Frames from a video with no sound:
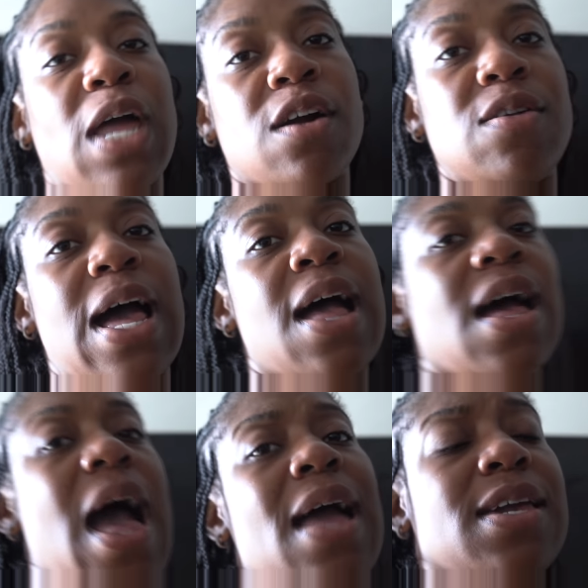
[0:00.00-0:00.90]
not gonna
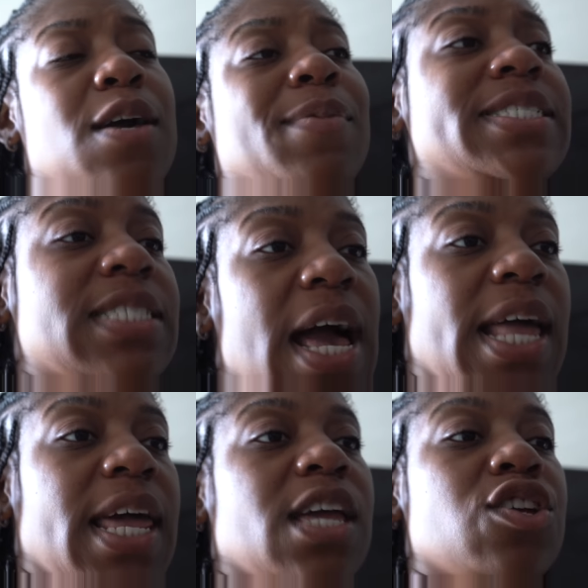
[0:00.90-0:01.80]
lie, I am
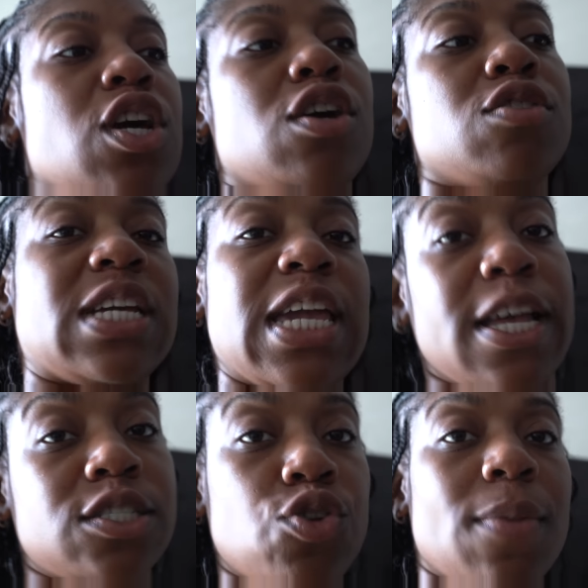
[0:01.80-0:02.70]
excited. You know, the
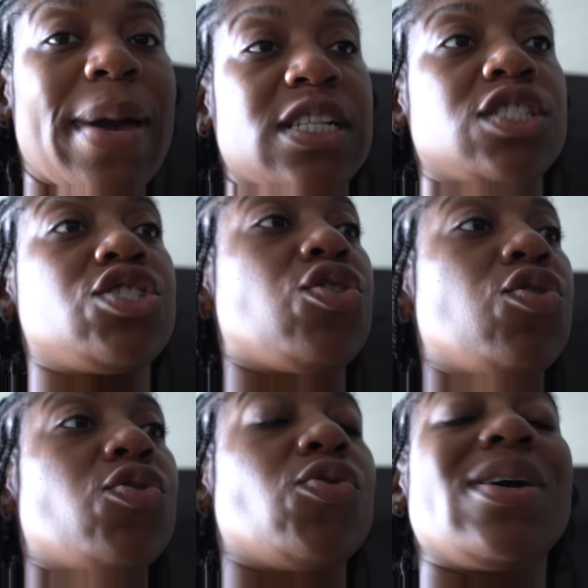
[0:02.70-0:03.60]
kids going back to
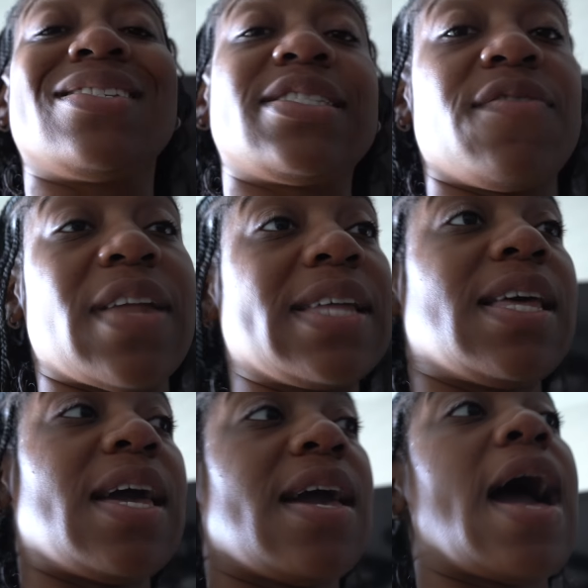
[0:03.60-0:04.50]
school and stuff like
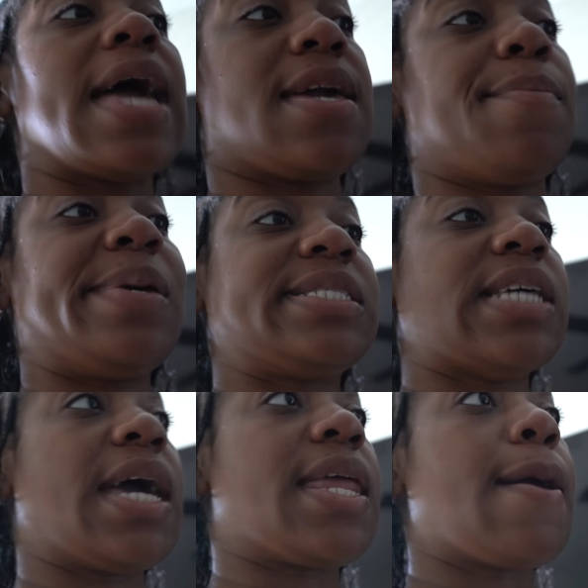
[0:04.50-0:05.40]
that. I am
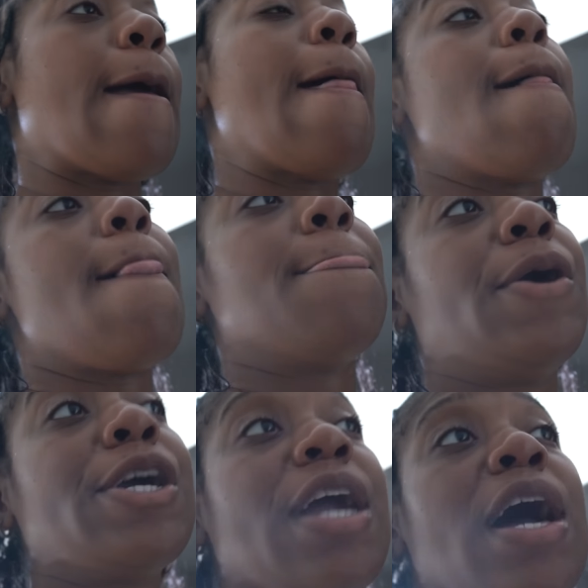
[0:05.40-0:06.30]
excited.
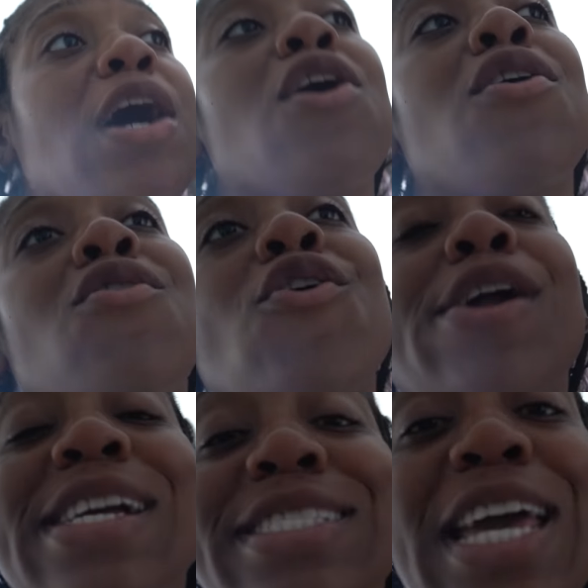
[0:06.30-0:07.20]
But y'all,
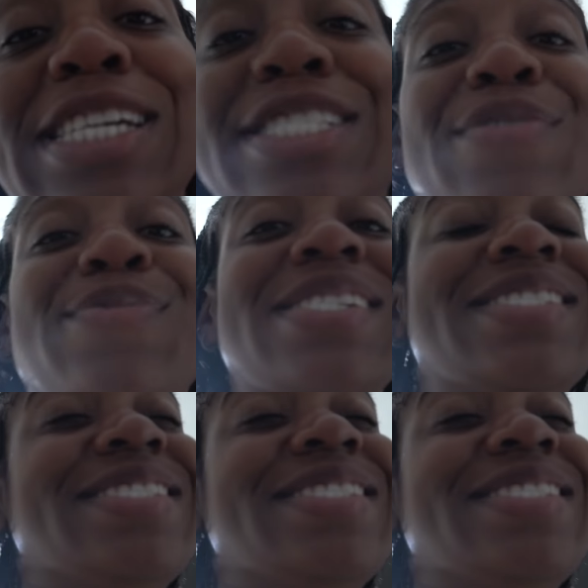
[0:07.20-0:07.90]
orientation was